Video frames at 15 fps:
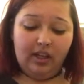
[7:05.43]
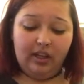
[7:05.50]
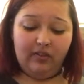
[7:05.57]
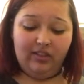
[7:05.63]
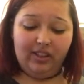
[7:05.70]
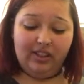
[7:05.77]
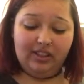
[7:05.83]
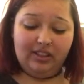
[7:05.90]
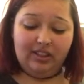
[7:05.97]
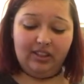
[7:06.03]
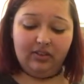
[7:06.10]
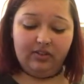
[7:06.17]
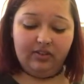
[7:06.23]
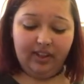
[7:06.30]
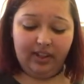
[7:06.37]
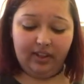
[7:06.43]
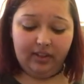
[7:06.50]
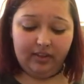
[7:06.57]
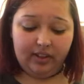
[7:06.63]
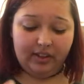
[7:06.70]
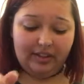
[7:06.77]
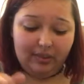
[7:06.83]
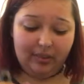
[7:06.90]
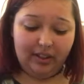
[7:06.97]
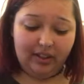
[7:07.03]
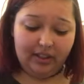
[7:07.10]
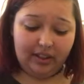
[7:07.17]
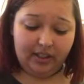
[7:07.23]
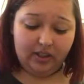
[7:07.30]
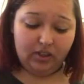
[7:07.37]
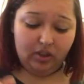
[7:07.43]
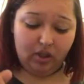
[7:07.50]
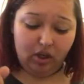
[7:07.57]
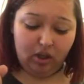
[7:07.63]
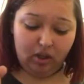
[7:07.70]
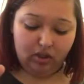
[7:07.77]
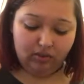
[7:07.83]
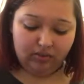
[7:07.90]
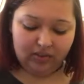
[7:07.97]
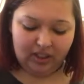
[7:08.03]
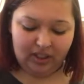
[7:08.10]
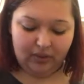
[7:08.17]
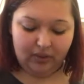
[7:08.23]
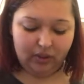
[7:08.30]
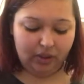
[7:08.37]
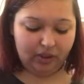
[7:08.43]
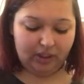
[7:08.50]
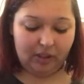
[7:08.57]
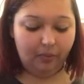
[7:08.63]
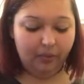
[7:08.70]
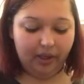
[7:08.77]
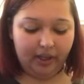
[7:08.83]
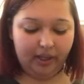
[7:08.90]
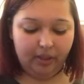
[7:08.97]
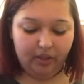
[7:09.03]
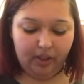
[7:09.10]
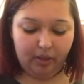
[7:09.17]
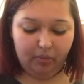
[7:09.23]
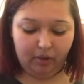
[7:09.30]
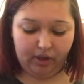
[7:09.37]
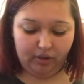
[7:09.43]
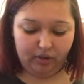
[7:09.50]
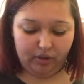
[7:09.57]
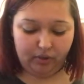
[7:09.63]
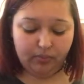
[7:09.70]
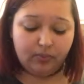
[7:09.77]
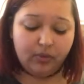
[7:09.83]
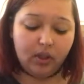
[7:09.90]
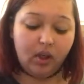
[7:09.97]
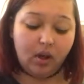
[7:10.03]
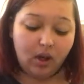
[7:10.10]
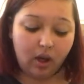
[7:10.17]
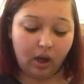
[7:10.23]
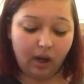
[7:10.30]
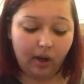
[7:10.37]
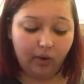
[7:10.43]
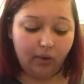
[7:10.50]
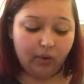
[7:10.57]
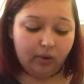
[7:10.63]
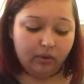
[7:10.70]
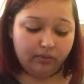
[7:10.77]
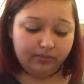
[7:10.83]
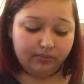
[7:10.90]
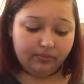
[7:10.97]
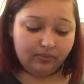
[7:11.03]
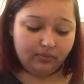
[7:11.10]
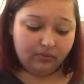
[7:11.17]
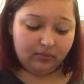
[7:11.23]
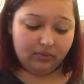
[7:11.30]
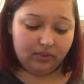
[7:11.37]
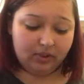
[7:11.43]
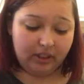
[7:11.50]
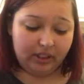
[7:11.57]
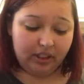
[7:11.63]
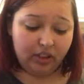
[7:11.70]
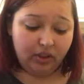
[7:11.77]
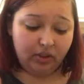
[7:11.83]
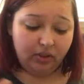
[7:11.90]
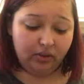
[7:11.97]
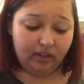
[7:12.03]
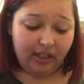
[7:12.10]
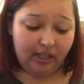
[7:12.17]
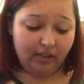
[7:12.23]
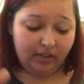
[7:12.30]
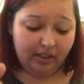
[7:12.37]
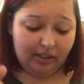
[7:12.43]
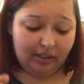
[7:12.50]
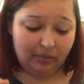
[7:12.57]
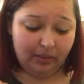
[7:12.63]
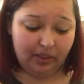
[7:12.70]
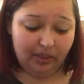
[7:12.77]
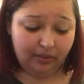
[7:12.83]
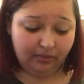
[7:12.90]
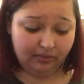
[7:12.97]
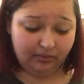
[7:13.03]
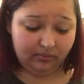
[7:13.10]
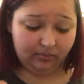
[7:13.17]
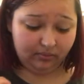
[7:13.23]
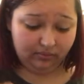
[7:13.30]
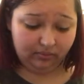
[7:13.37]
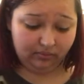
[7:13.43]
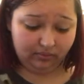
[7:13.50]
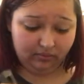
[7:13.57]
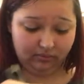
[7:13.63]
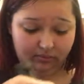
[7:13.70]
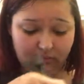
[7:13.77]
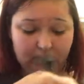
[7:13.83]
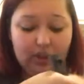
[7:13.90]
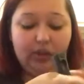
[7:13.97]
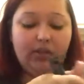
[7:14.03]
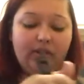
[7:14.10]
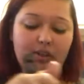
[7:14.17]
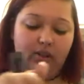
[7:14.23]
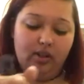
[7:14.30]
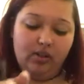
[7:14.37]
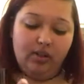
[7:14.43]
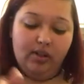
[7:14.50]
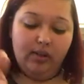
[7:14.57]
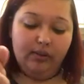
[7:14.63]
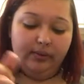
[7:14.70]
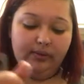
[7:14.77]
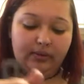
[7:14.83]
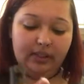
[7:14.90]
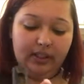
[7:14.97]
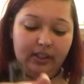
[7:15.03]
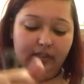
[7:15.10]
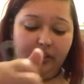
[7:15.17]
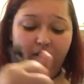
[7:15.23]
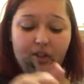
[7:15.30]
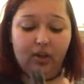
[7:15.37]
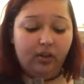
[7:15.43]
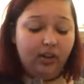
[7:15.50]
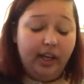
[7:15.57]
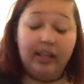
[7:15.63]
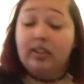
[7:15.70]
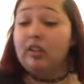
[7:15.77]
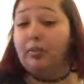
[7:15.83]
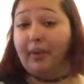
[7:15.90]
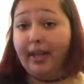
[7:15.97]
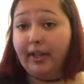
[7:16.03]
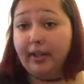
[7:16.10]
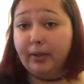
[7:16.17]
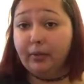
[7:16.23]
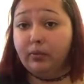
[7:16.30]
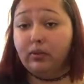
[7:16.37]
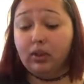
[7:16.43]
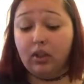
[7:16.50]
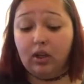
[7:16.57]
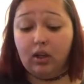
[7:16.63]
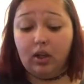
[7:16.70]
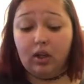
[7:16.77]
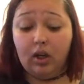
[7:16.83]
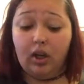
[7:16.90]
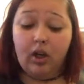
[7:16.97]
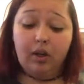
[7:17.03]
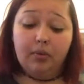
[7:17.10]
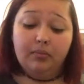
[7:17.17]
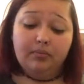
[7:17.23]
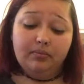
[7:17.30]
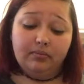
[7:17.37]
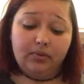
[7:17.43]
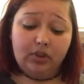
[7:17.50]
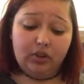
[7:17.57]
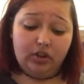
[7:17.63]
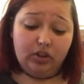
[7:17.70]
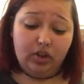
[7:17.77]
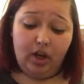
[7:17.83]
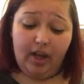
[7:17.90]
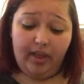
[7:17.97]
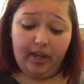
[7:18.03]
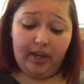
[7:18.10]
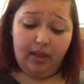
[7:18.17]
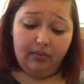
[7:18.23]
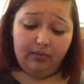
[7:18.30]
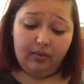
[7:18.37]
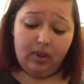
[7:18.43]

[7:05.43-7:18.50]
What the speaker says: If I can still find the recipe that I saw, because it was just in my internet browser, I will include that recipe. So you can also, if you don't like tomato, you can try that.